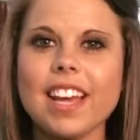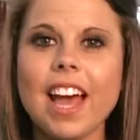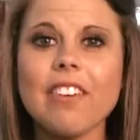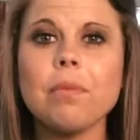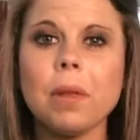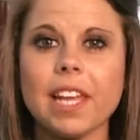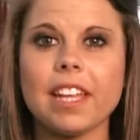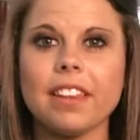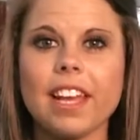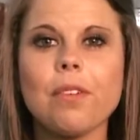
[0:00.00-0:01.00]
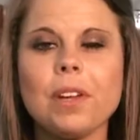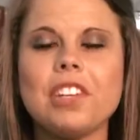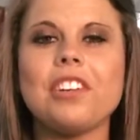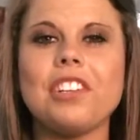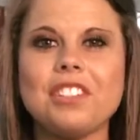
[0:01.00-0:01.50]
have a plan like
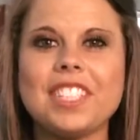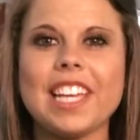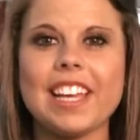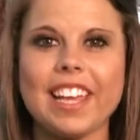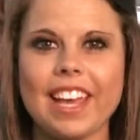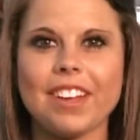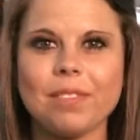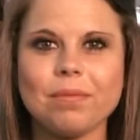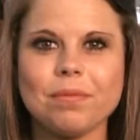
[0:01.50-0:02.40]
we do at UCA camp.